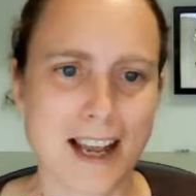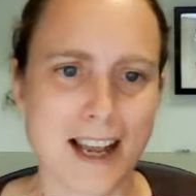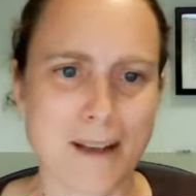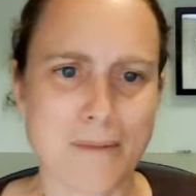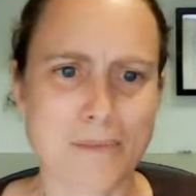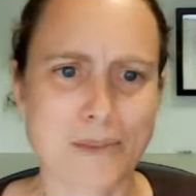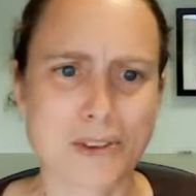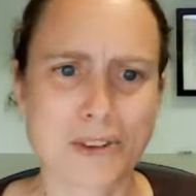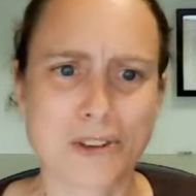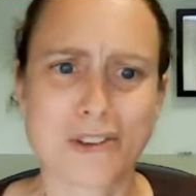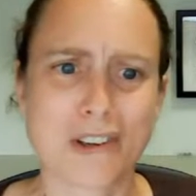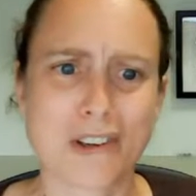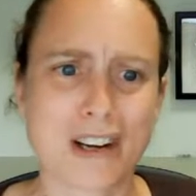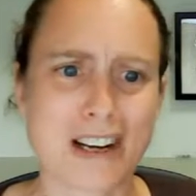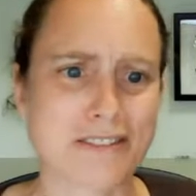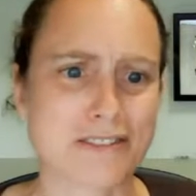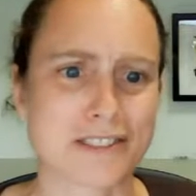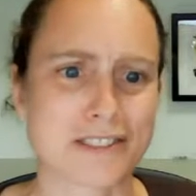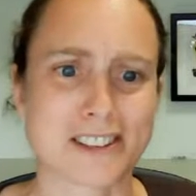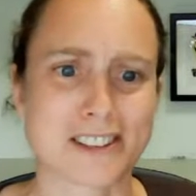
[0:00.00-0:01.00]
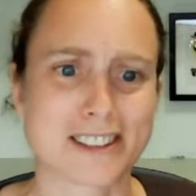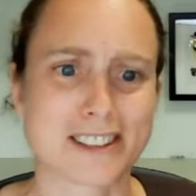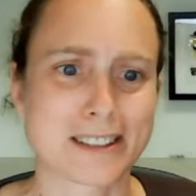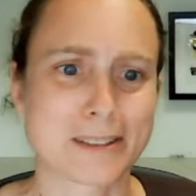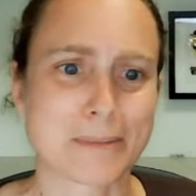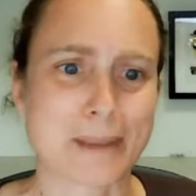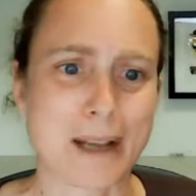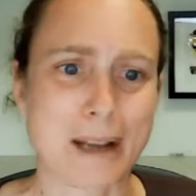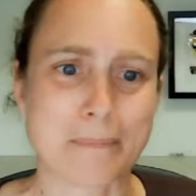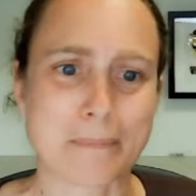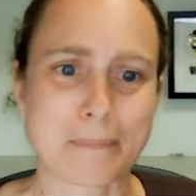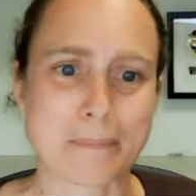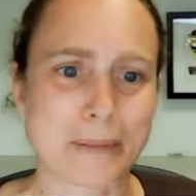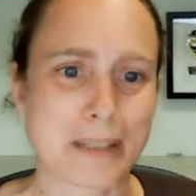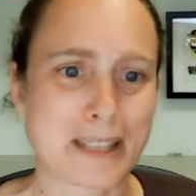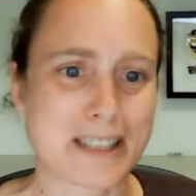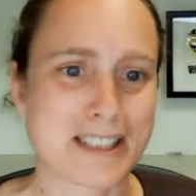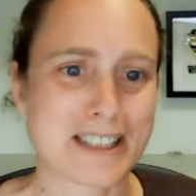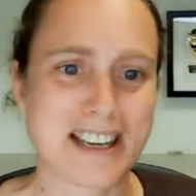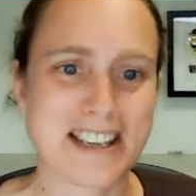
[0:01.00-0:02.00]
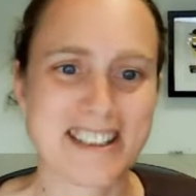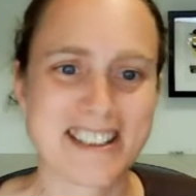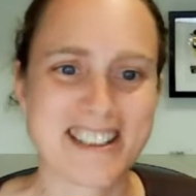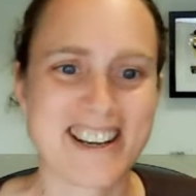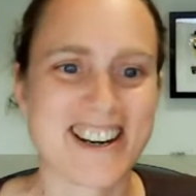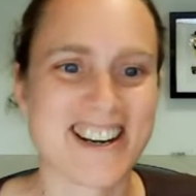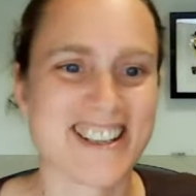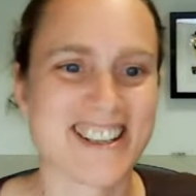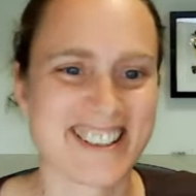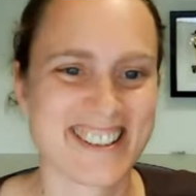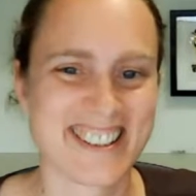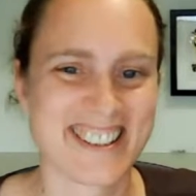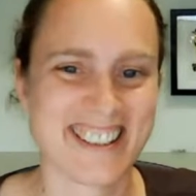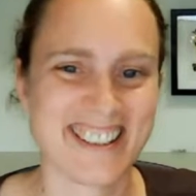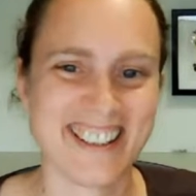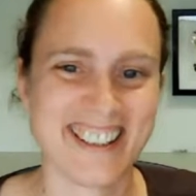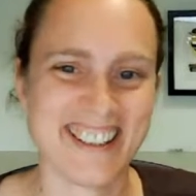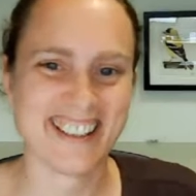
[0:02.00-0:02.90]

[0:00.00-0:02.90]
I'm so grateful to my playtesters.